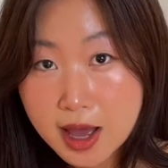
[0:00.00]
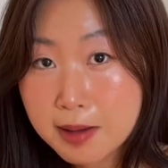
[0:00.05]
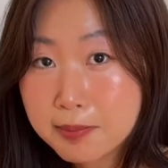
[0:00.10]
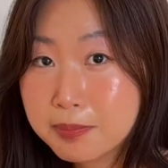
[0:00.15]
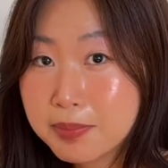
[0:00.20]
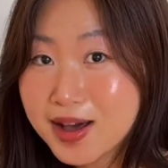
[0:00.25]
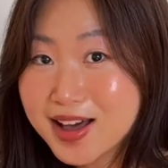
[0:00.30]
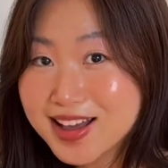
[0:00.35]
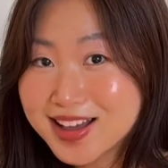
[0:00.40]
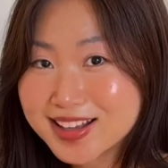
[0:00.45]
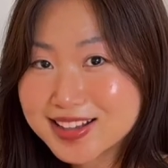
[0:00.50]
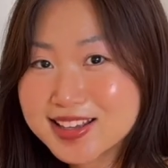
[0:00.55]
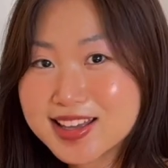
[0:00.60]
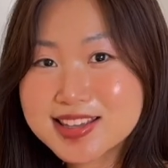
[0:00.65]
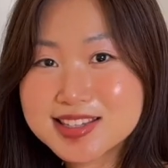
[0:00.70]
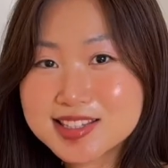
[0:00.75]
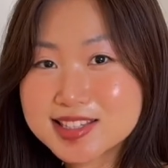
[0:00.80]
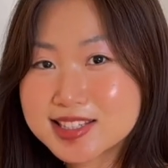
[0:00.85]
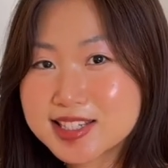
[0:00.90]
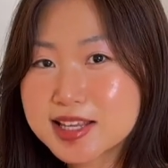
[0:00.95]
But
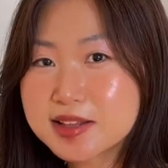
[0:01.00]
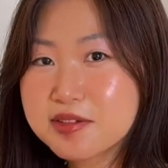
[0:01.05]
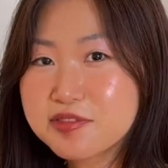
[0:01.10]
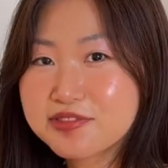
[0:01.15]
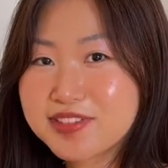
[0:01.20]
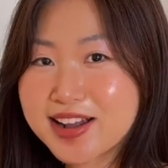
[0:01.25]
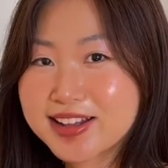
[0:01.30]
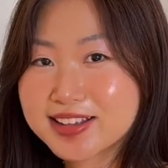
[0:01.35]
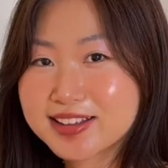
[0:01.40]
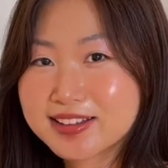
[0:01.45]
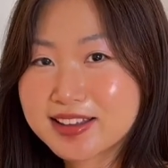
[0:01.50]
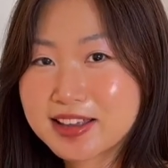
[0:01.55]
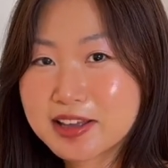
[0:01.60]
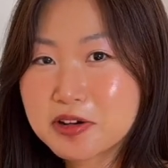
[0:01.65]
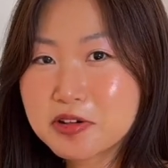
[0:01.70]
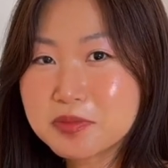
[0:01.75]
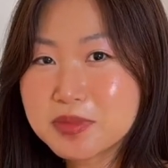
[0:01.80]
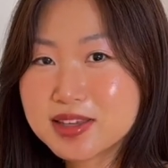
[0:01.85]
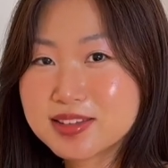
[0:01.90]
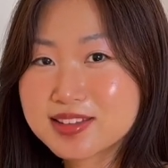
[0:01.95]
instead of finding
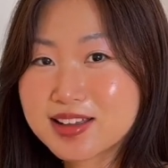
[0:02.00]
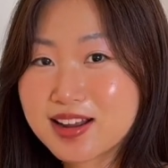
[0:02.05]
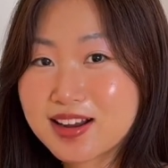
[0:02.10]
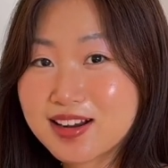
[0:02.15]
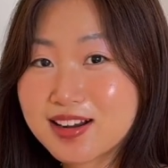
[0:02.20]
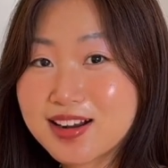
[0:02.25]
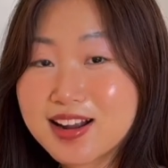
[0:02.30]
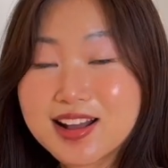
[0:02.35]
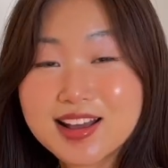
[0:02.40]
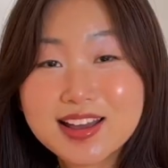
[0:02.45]
Naomi there,